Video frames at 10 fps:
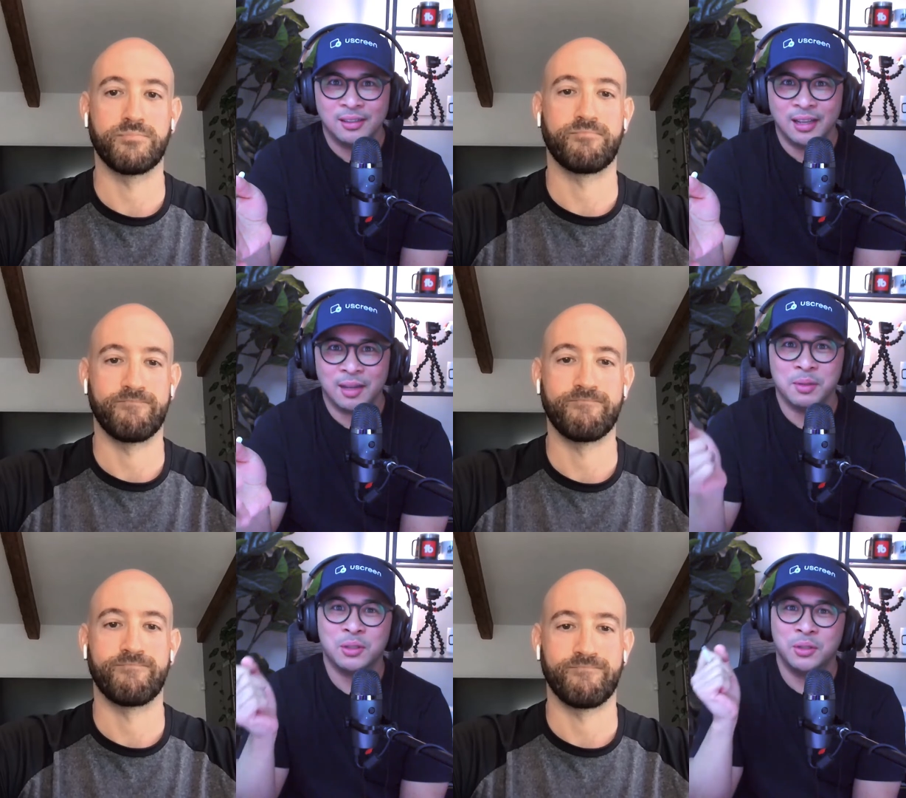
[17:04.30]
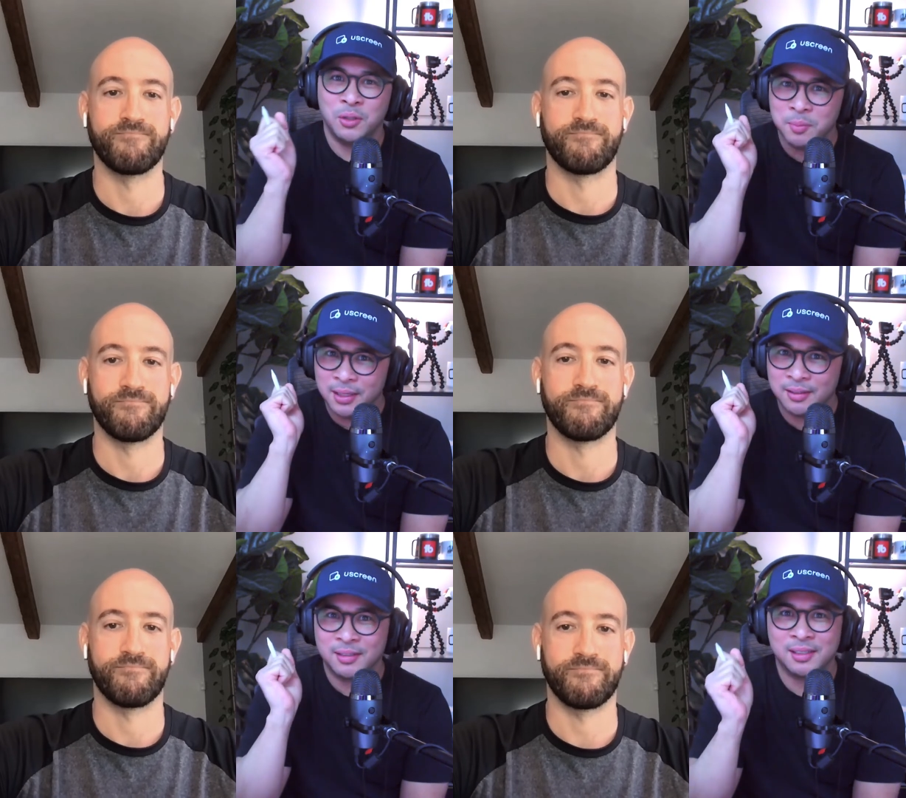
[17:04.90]
Speaker 1: Like I'm
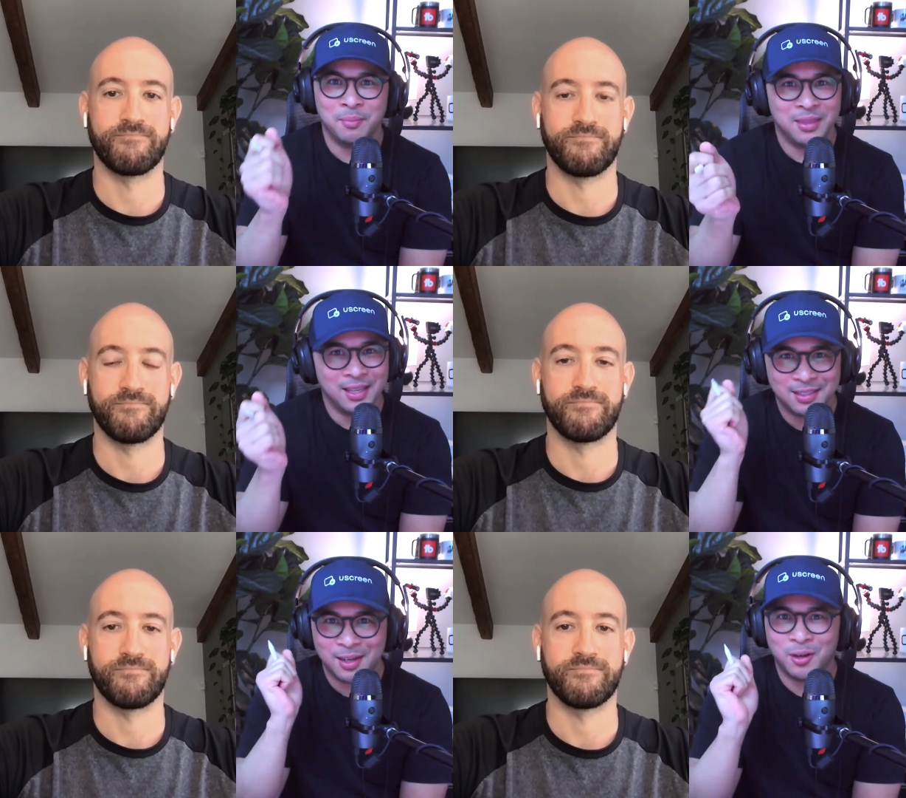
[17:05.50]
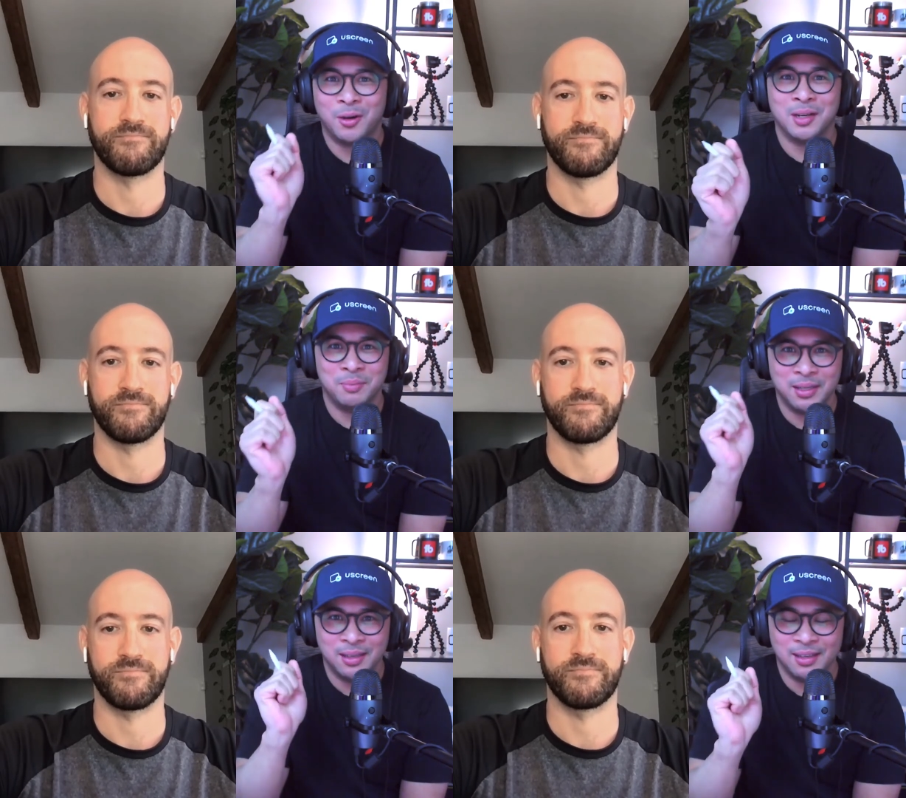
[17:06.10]
assuming there's some things that are already
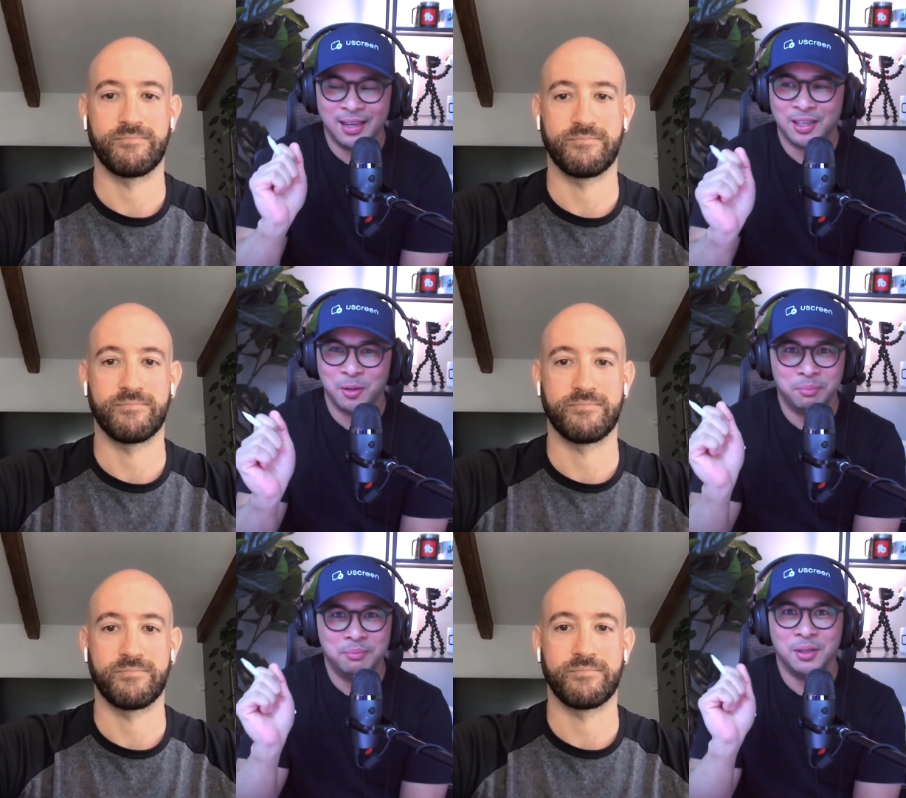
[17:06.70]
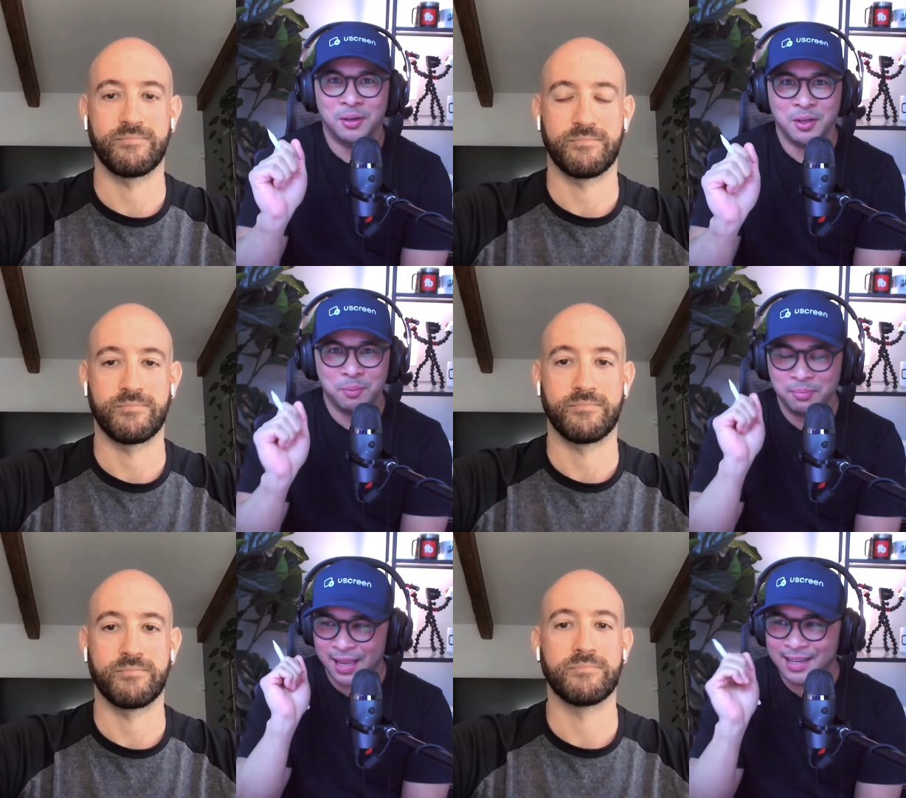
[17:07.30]
being like you're you know you're
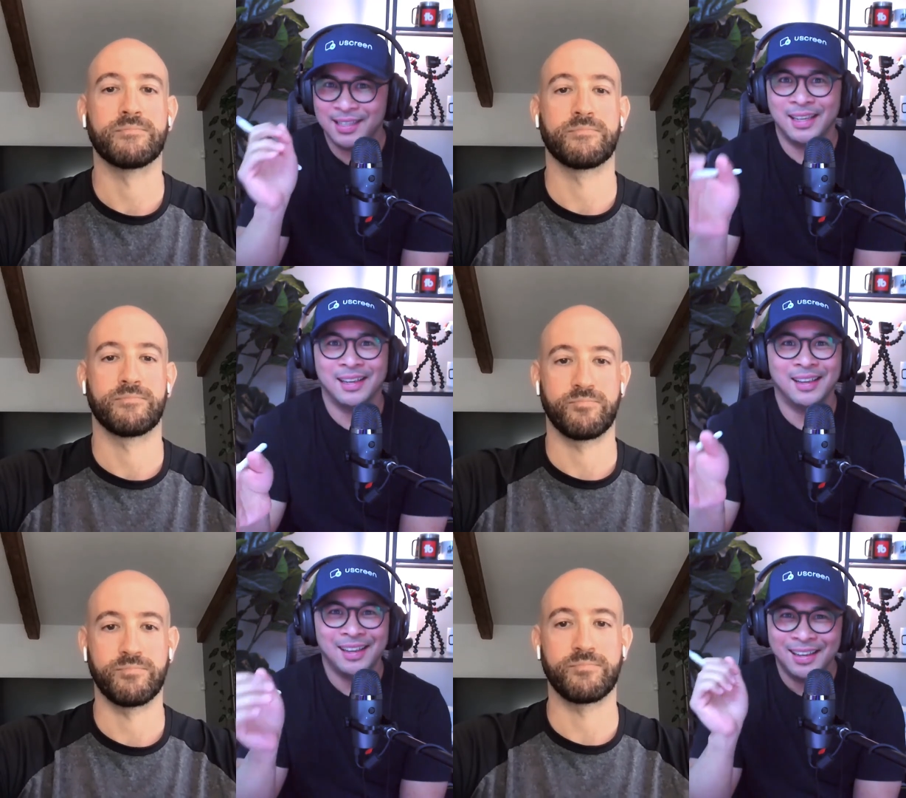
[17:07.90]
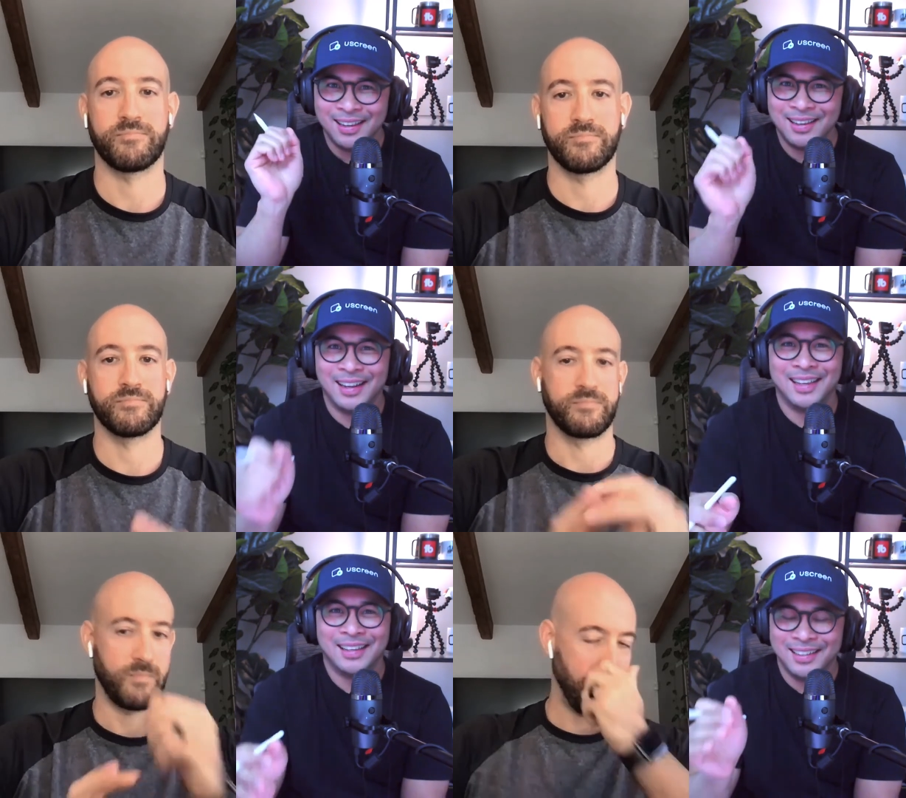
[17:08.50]
planting,
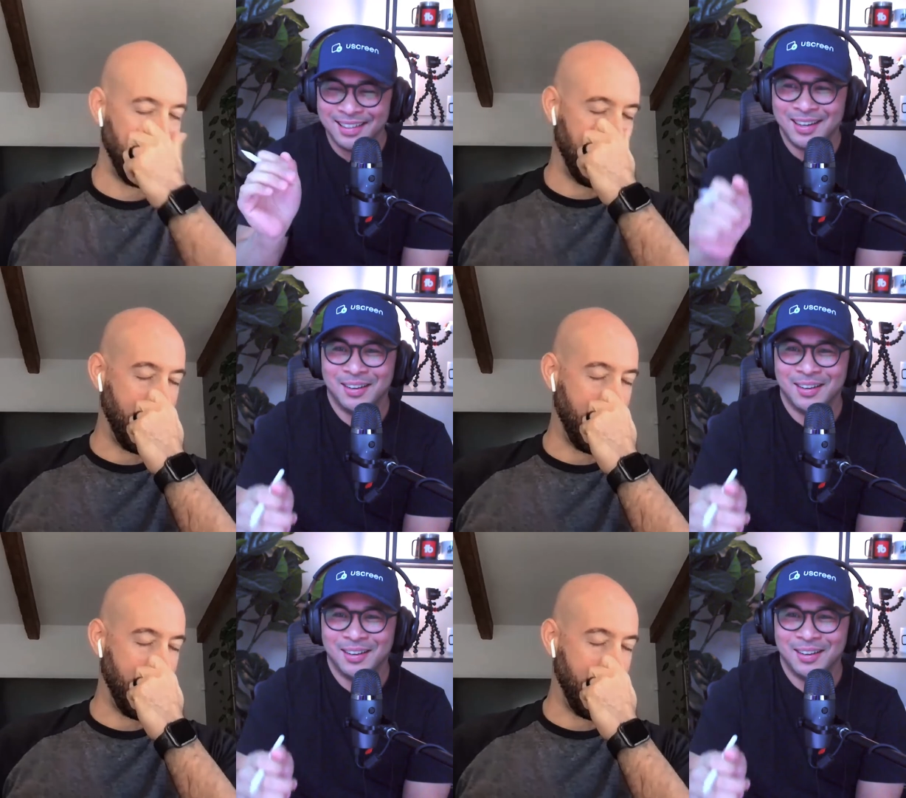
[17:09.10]
like you yeah.